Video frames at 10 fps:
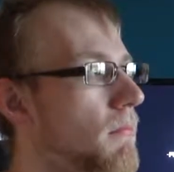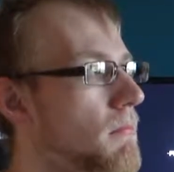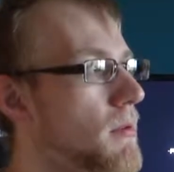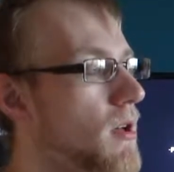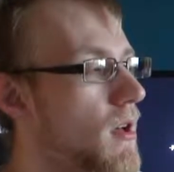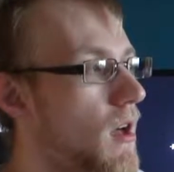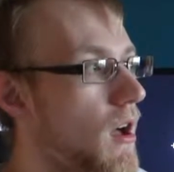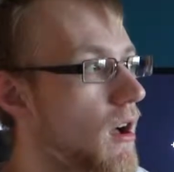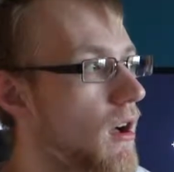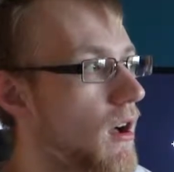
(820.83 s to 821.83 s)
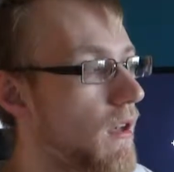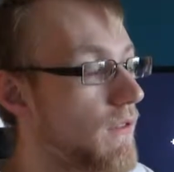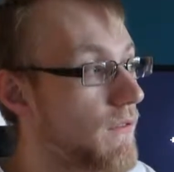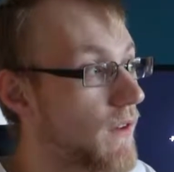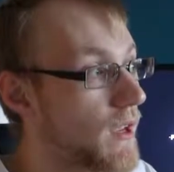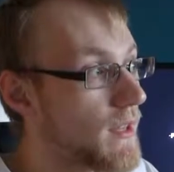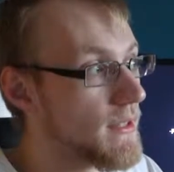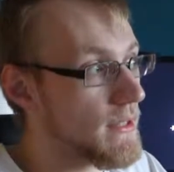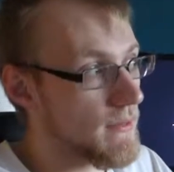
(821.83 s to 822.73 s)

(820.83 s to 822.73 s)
but I find,